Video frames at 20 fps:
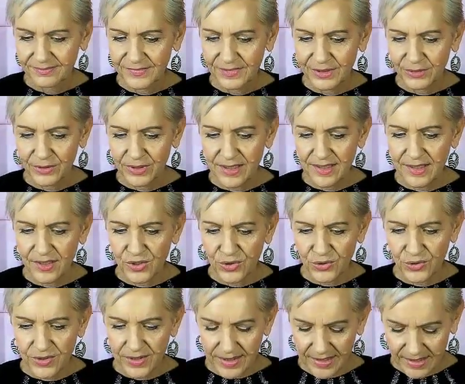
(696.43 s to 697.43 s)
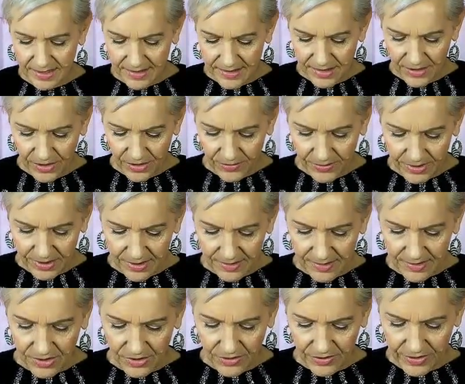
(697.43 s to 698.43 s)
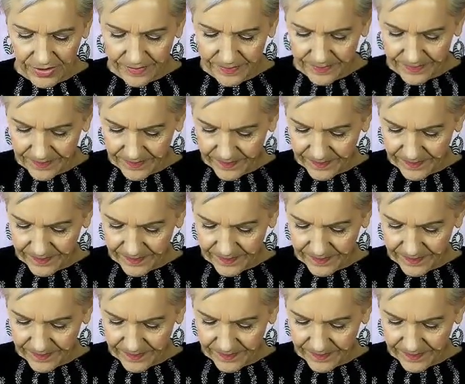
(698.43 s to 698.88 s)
What is it Taurus needs to know at this time?